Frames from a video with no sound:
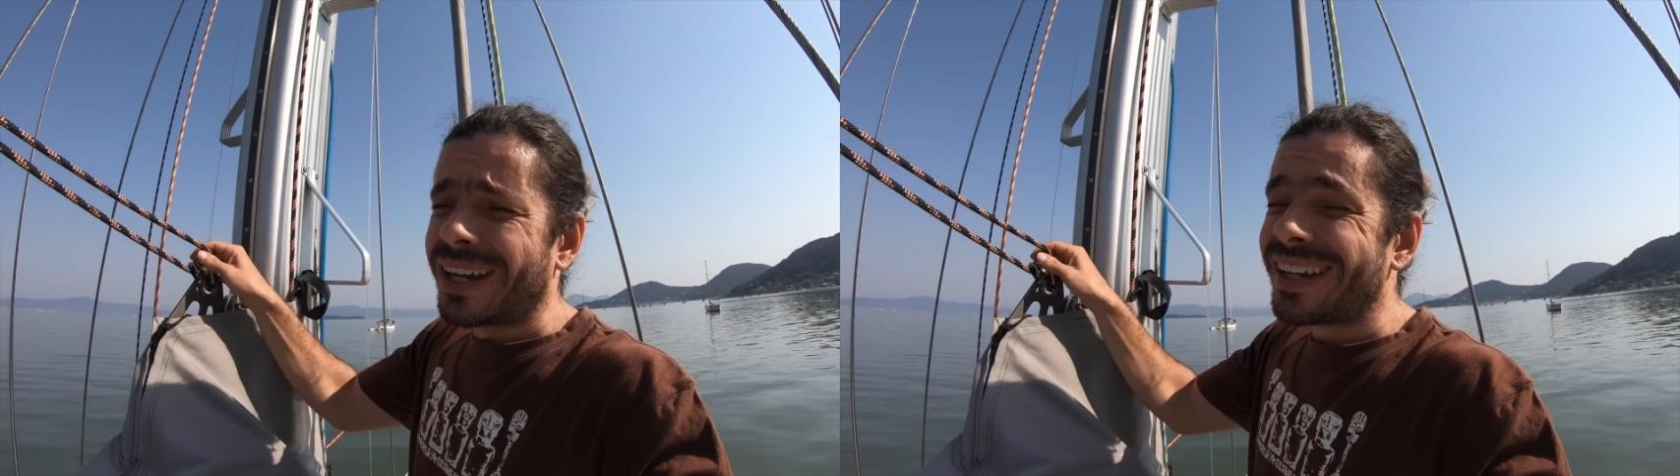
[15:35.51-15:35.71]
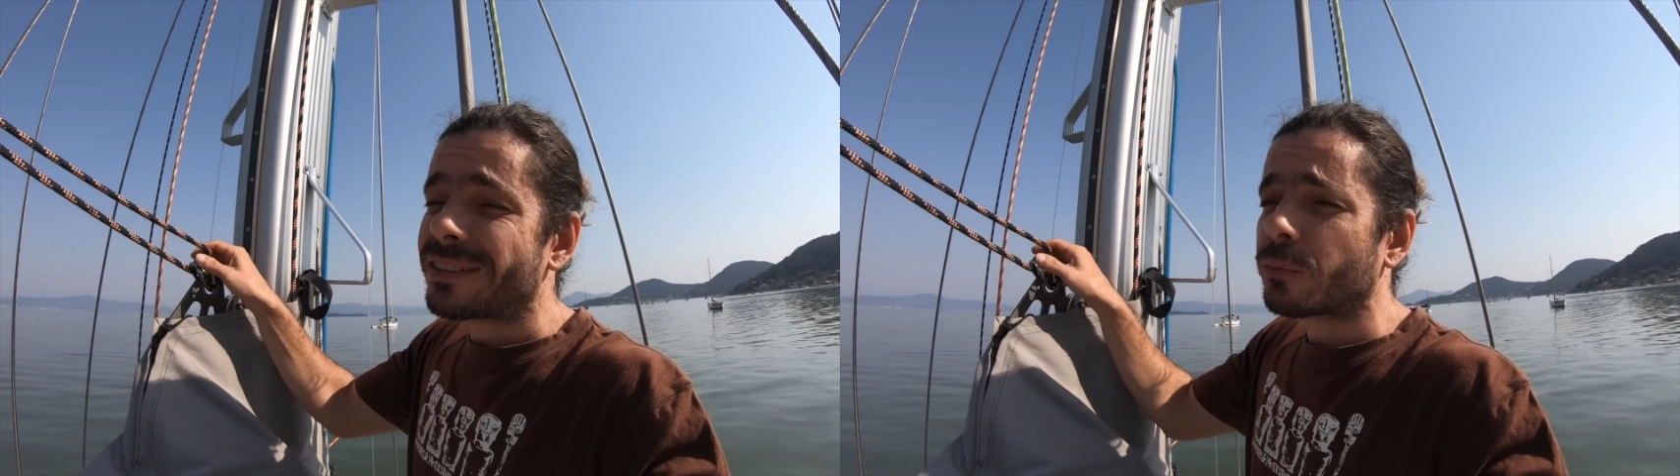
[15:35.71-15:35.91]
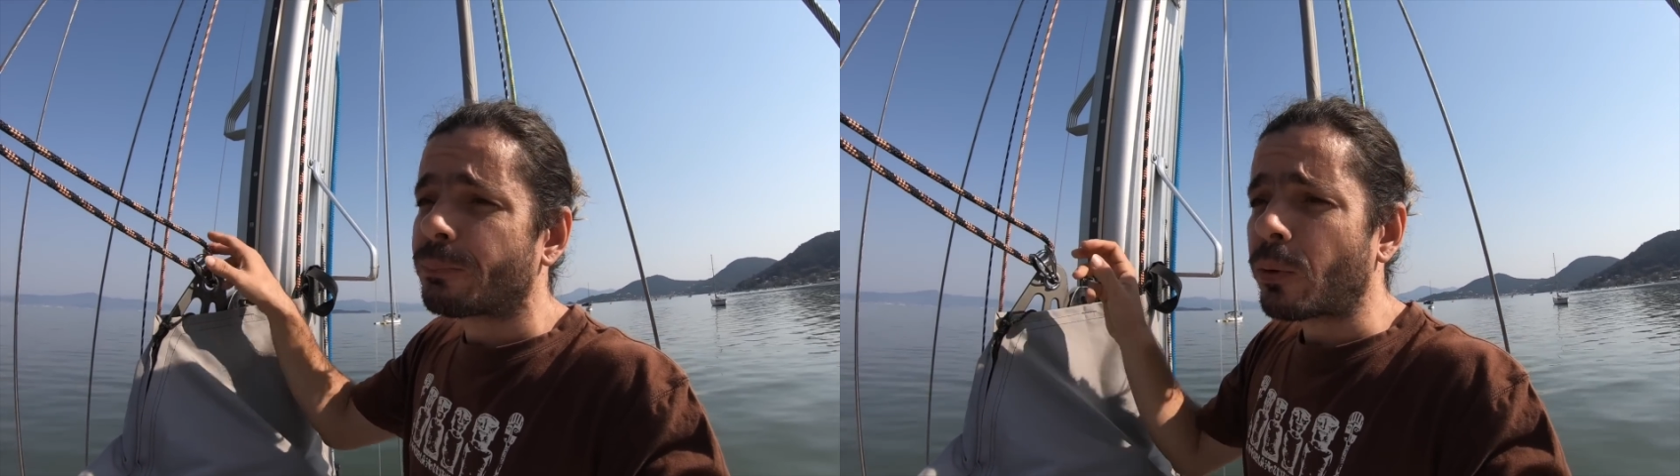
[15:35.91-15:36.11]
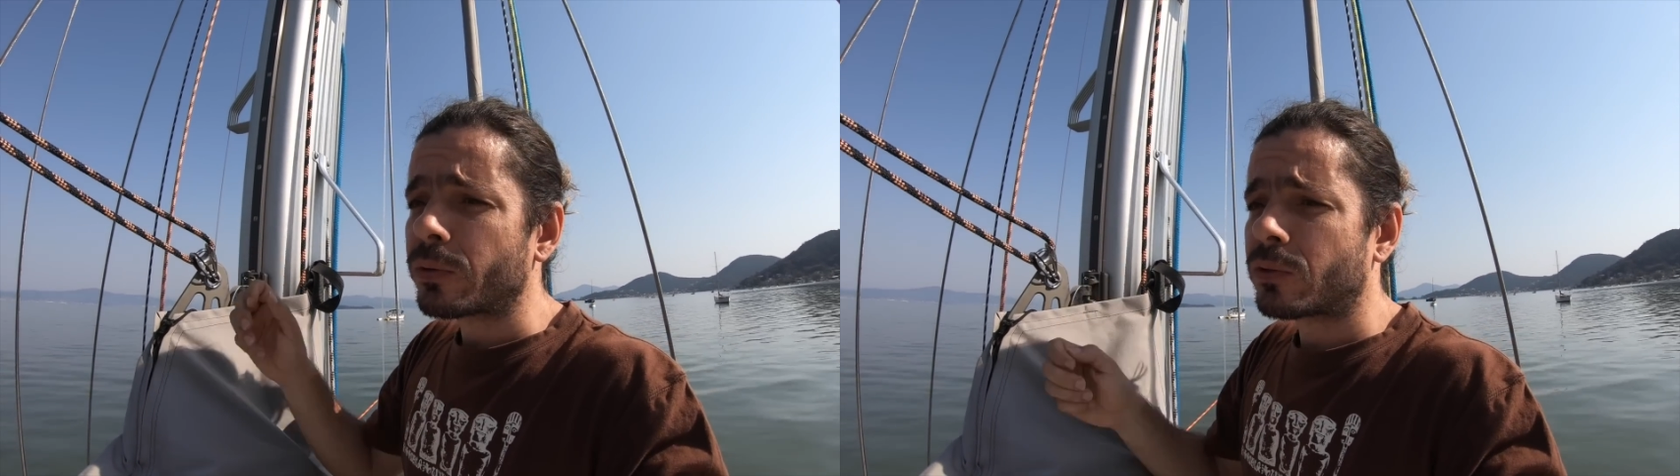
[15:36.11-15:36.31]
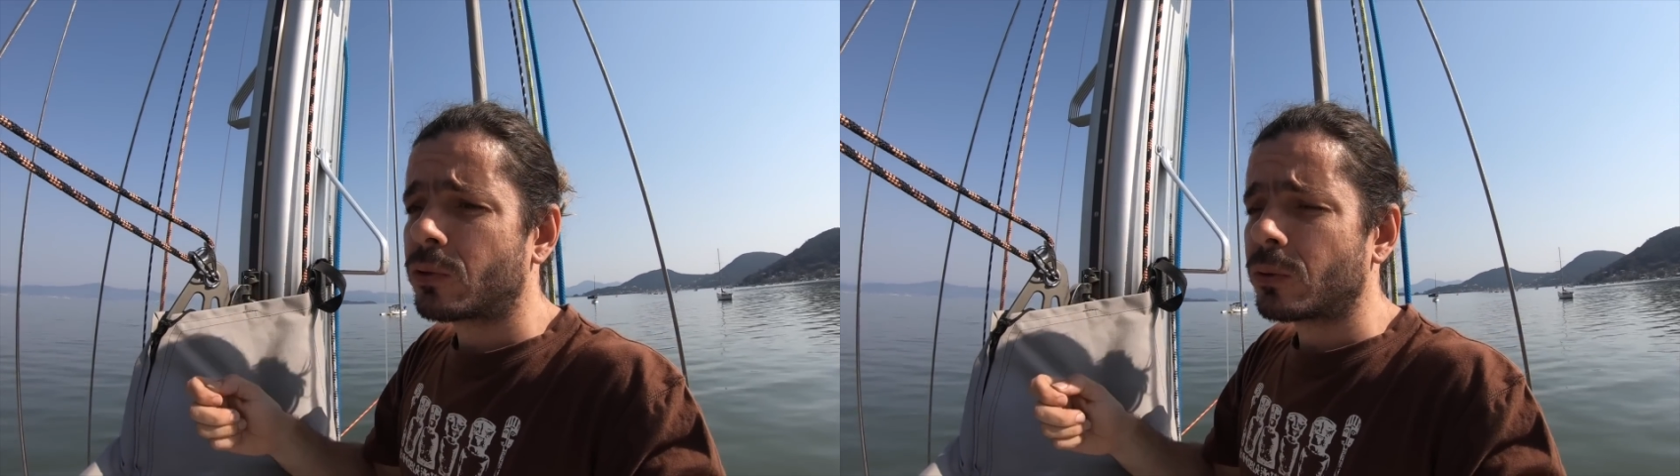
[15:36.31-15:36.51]
it's
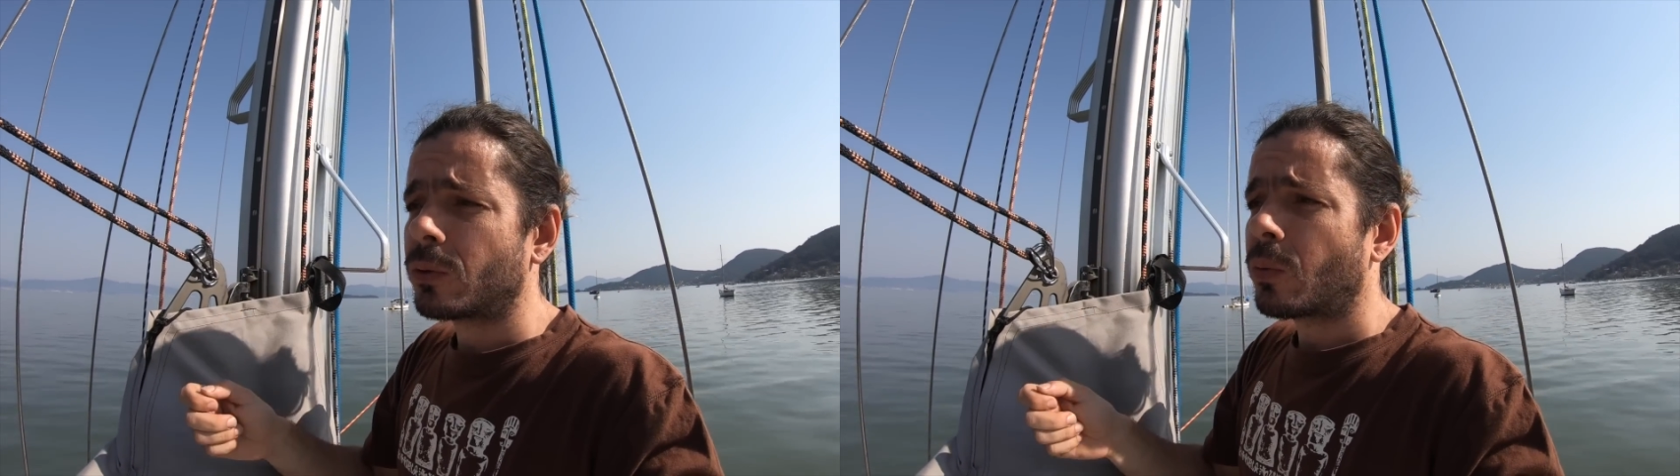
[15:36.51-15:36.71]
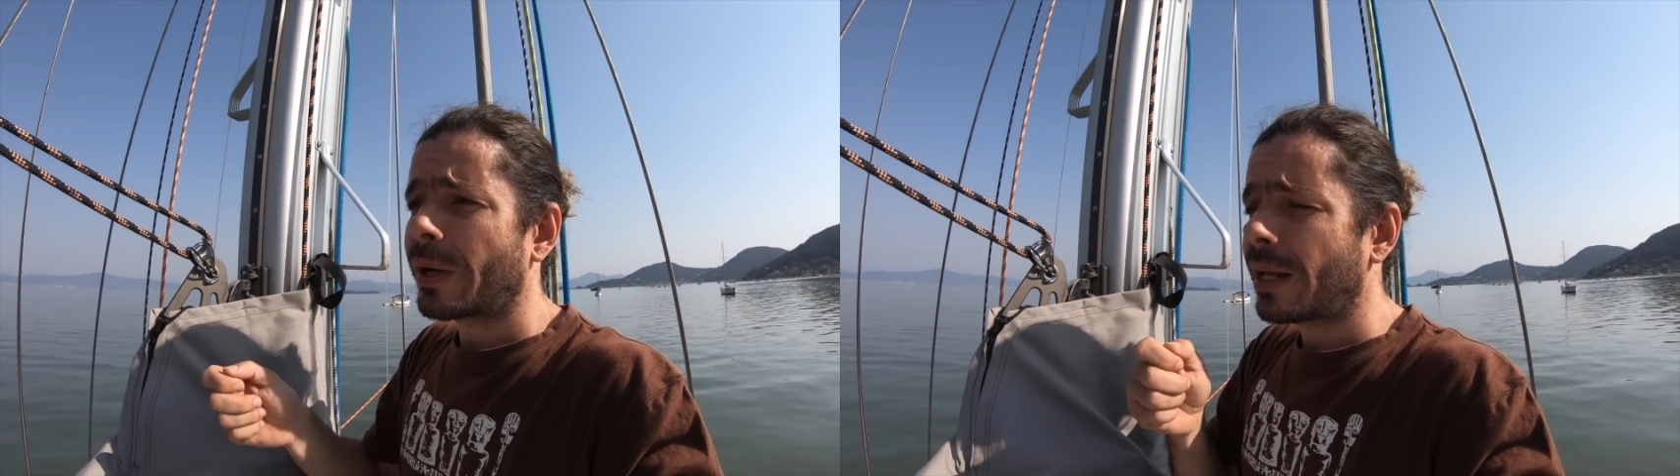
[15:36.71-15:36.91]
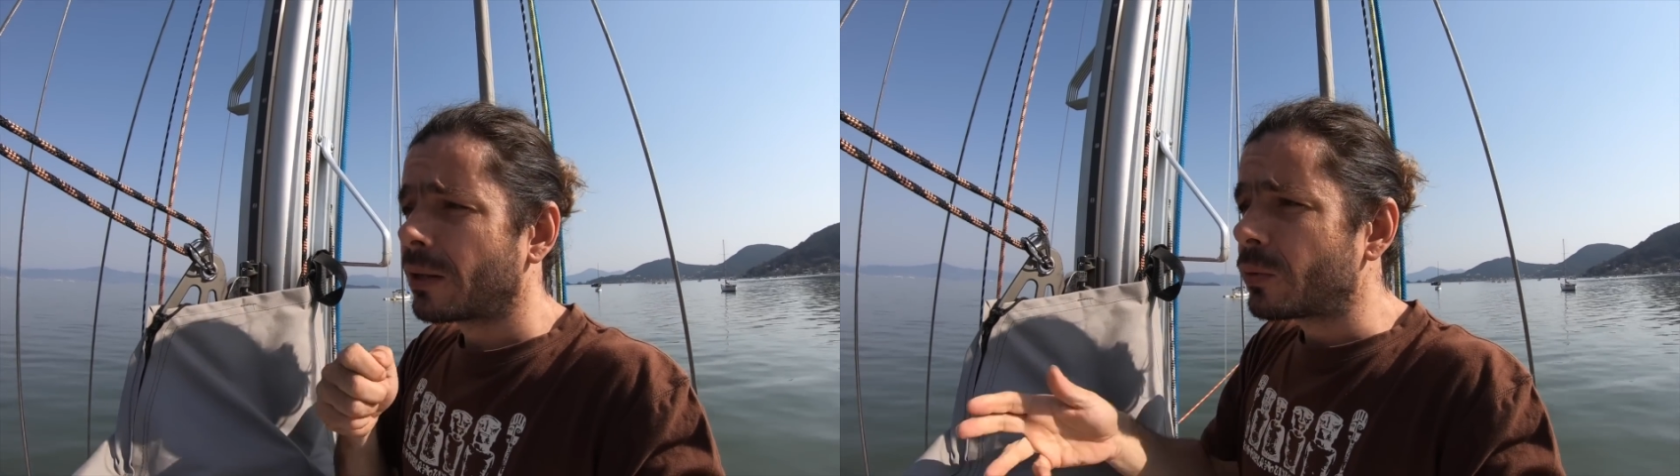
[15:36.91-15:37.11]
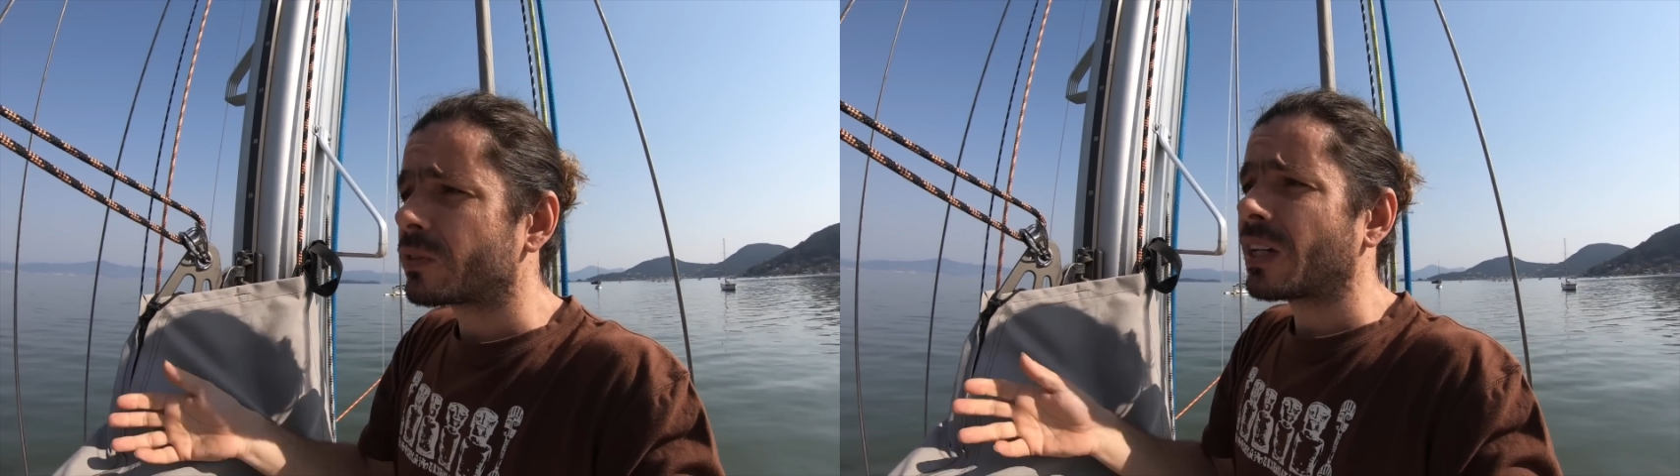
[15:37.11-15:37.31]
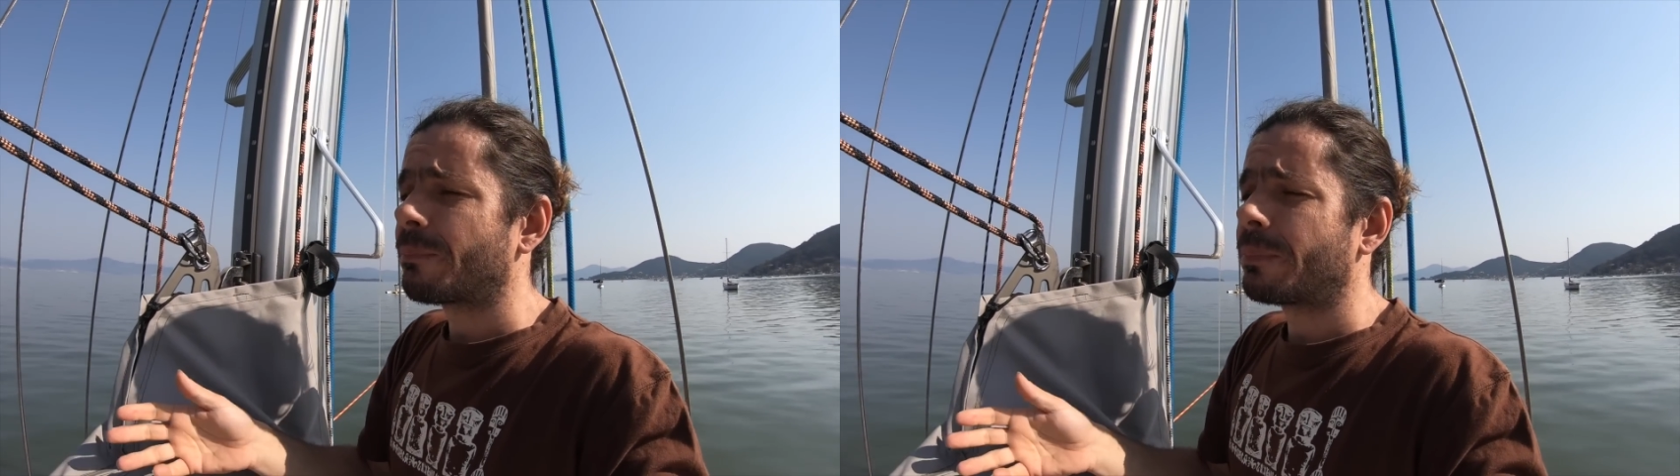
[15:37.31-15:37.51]
supposed to when I lose up